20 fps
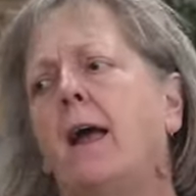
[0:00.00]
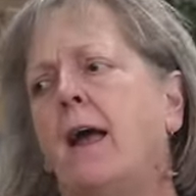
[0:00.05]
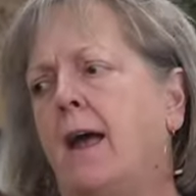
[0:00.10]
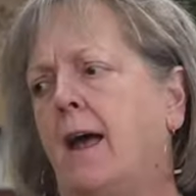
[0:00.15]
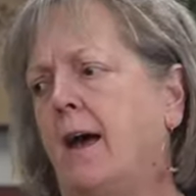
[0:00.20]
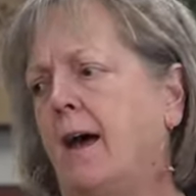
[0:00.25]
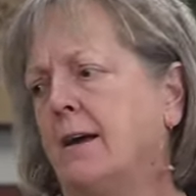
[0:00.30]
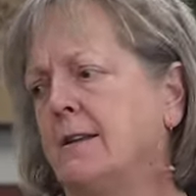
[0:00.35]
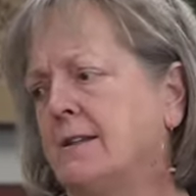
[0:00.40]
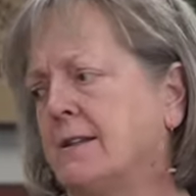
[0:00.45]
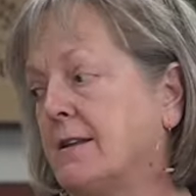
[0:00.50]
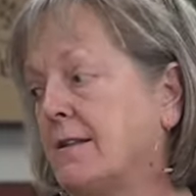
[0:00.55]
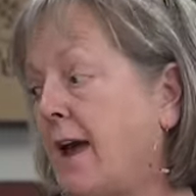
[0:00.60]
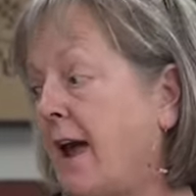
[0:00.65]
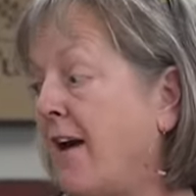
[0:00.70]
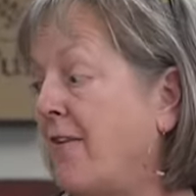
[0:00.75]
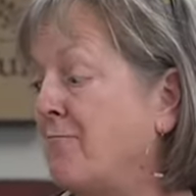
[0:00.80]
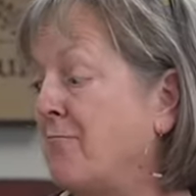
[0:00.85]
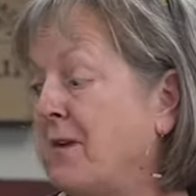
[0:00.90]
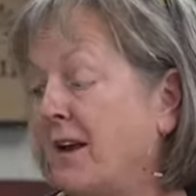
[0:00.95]
And
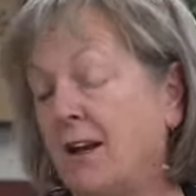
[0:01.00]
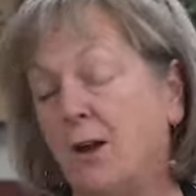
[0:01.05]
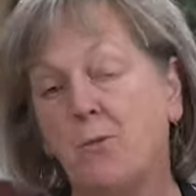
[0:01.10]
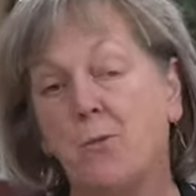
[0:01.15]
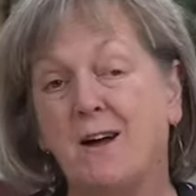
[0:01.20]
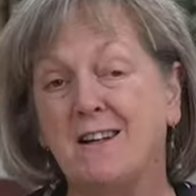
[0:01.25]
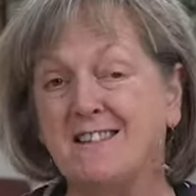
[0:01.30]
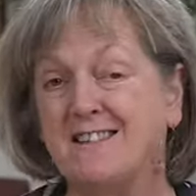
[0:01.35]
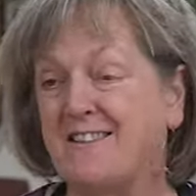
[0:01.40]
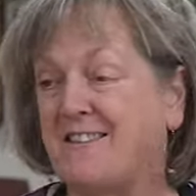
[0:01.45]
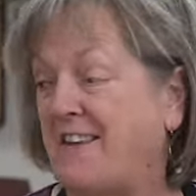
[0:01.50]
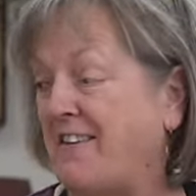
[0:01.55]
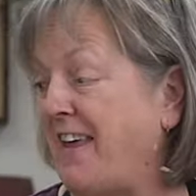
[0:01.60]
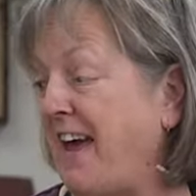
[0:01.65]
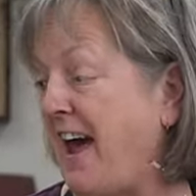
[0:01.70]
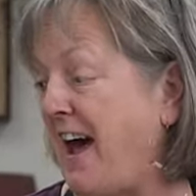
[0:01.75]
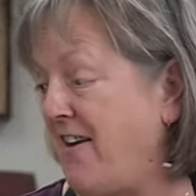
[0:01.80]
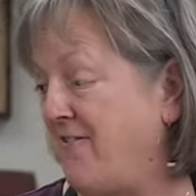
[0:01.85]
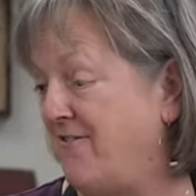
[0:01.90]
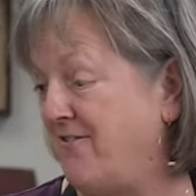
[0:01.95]
they have mini ones, and then
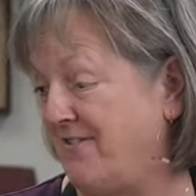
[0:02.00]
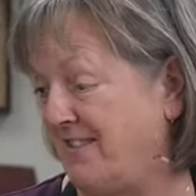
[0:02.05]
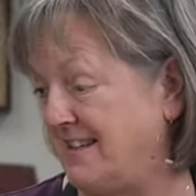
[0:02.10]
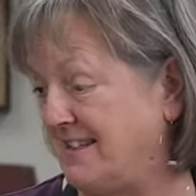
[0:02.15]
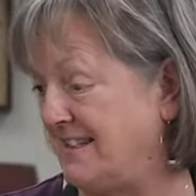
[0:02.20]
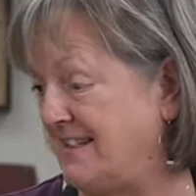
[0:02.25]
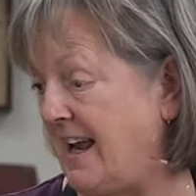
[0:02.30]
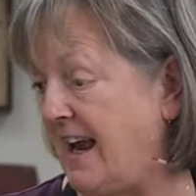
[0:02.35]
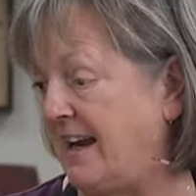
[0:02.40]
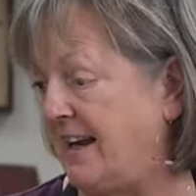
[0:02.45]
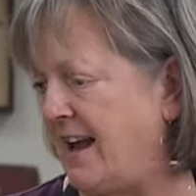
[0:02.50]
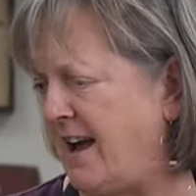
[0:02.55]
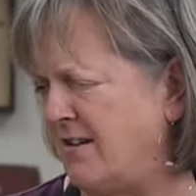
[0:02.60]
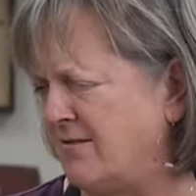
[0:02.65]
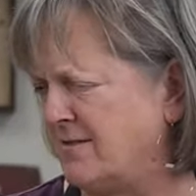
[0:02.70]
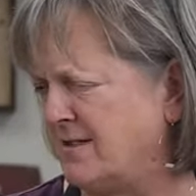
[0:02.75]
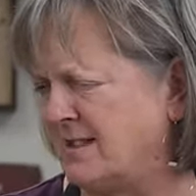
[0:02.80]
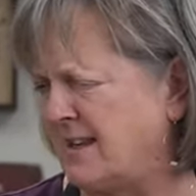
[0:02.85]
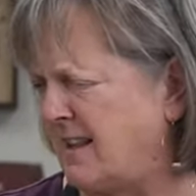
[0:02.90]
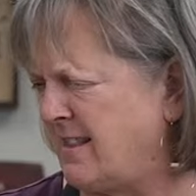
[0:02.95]
they have this 8
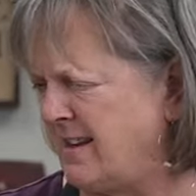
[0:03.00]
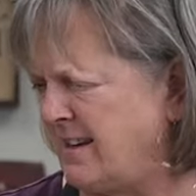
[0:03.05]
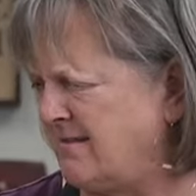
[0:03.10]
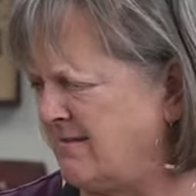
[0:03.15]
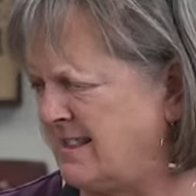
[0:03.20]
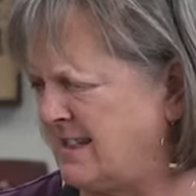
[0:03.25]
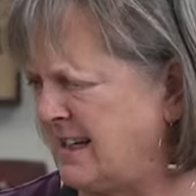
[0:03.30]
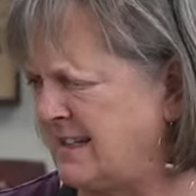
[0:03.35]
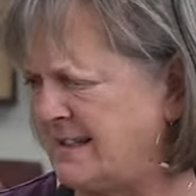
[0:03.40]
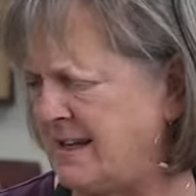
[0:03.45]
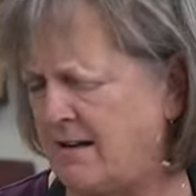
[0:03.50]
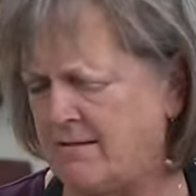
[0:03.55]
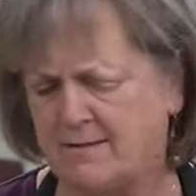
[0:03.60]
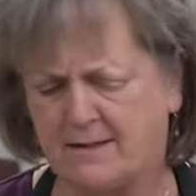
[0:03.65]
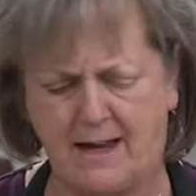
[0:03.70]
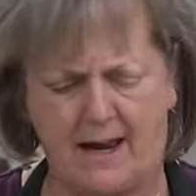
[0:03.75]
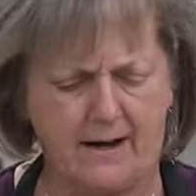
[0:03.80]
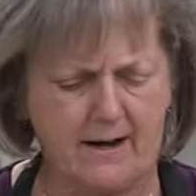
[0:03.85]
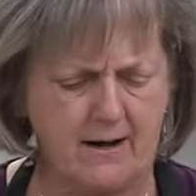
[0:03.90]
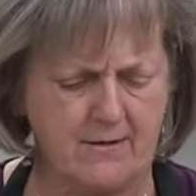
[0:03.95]
ounce, I think 6
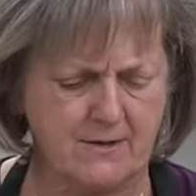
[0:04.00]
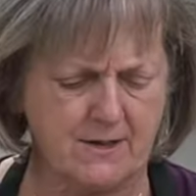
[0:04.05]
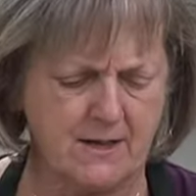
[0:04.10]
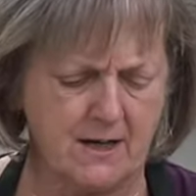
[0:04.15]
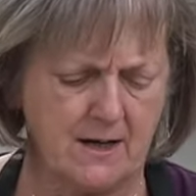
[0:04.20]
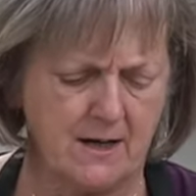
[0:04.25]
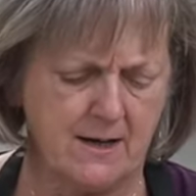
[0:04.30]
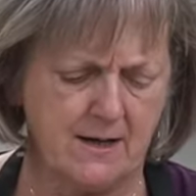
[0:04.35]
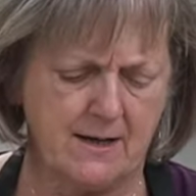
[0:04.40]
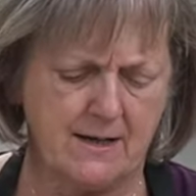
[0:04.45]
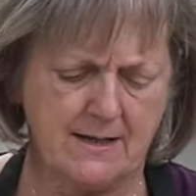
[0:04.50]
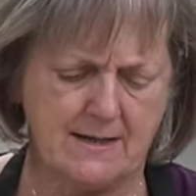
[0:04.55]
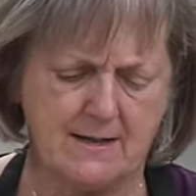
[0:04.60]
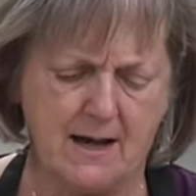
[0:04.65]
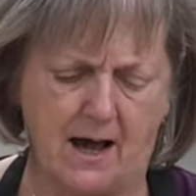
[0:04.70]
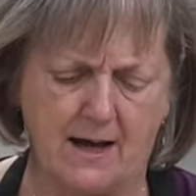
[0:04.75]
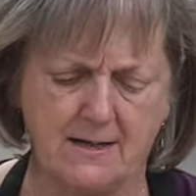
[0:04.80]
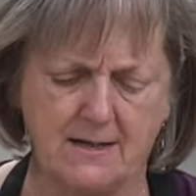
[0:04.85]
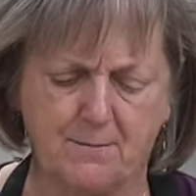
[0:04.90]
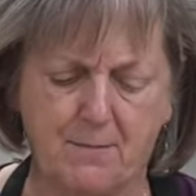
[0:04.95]
ounce, 8 ounce
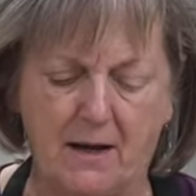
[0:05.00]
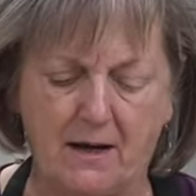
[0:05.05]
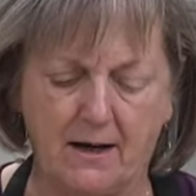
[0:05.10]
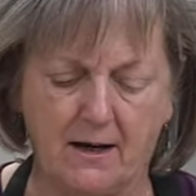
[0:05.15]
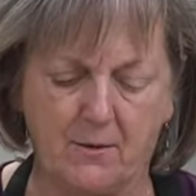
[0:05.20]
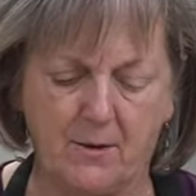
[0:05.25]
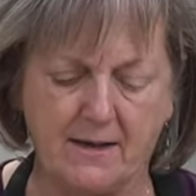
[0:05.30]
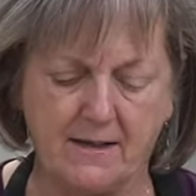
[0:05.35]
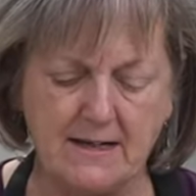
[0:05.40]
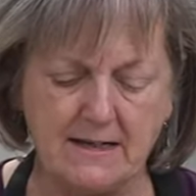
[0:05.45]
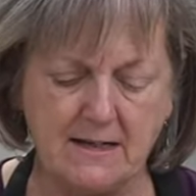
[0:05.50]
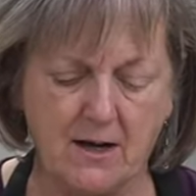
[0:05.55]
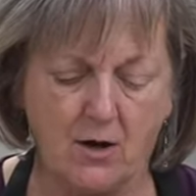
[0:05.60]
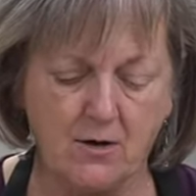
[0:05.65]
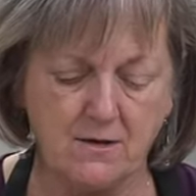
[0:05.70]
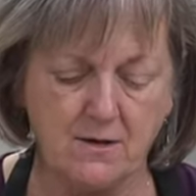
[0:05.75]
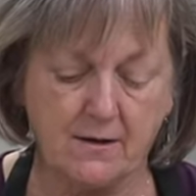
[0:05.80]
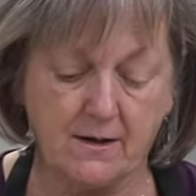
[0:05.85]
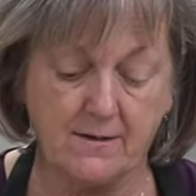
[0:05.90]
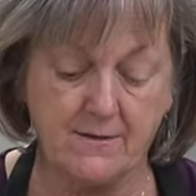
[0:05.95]
size. But anyway, this
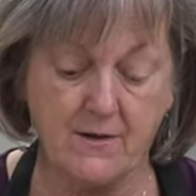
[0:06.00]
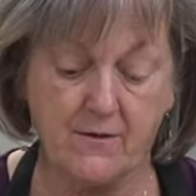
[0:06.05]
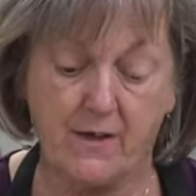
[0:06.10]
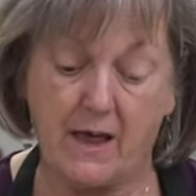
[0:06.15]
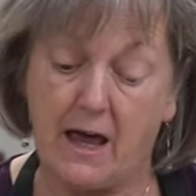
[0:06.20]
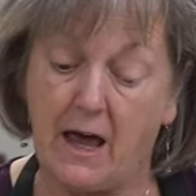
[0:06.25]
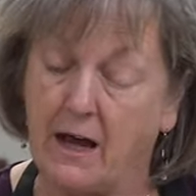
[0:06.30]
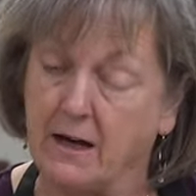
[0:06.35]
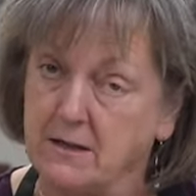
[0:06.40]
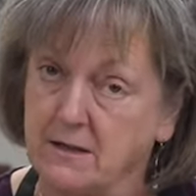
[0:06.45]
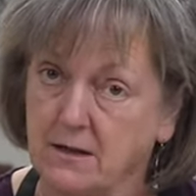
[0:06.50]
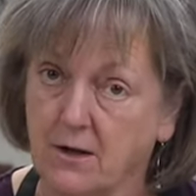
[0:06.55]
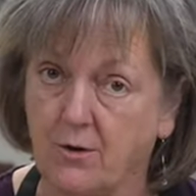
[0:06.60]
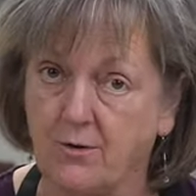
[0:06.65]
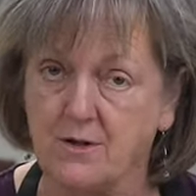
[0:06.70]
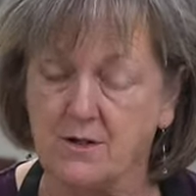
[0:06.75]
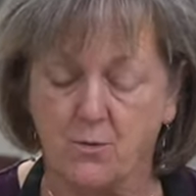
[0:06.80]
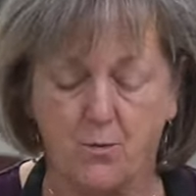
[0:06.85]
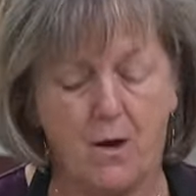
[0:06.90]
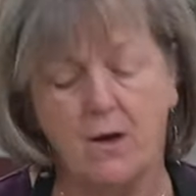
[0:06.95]
also gives you the hex
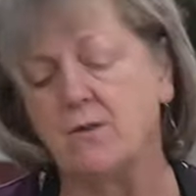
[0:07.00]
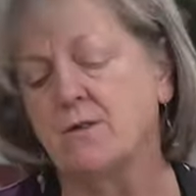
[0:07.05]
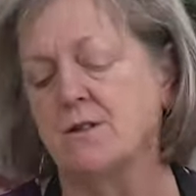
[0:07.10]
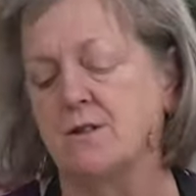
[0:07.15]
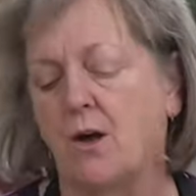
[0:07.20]
code as well.